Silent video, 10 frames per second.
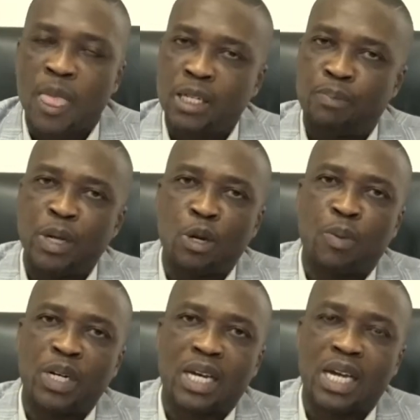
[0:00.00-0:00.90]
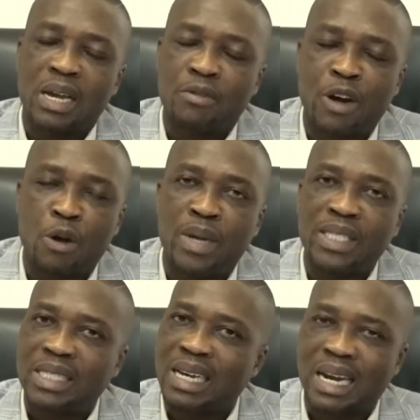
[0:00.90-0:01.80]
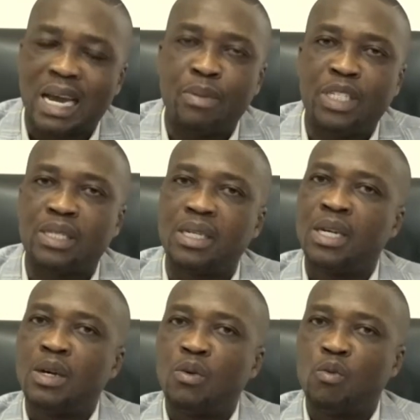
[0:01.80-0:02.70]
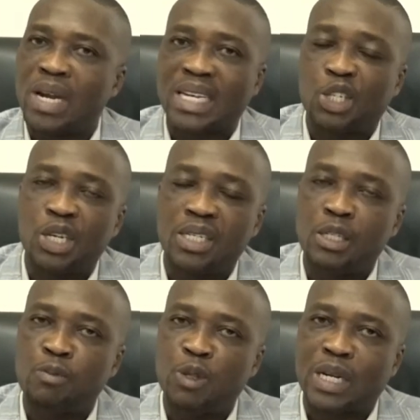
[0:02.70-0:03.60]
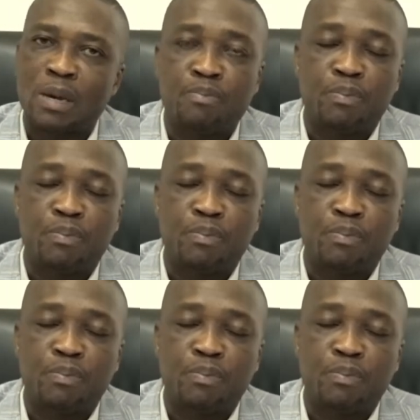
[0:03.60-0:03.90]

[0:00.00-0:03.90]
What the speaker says: depend upon the environment, the climate, weather changes, weather